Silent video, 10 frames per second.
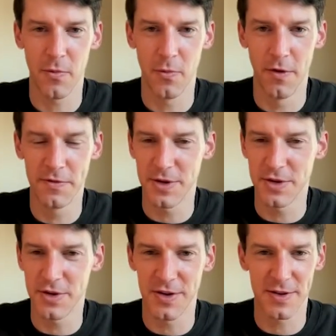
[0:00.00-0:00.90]
Woolf's
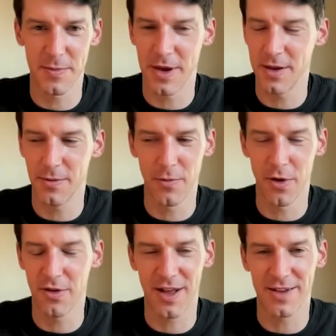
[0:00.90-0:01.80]
mission is to make
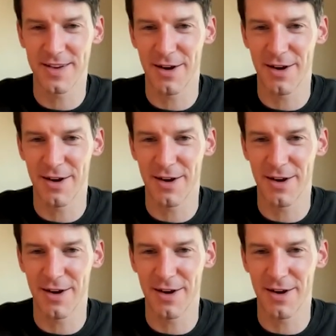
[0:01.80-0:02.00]
world-class higher